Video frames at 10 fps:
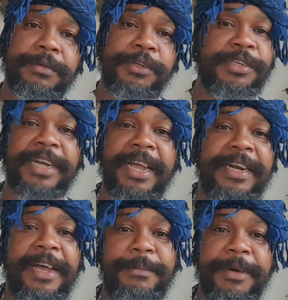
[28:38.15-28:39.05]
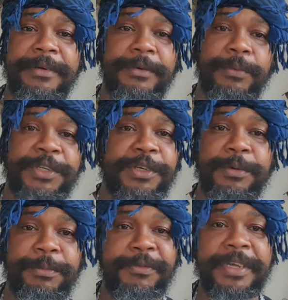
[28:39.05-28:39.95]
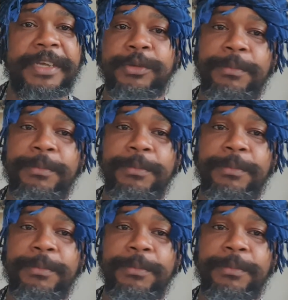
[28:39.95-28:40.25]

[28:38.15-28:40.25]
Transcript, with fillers: Just like that, man. We shouldn't hate a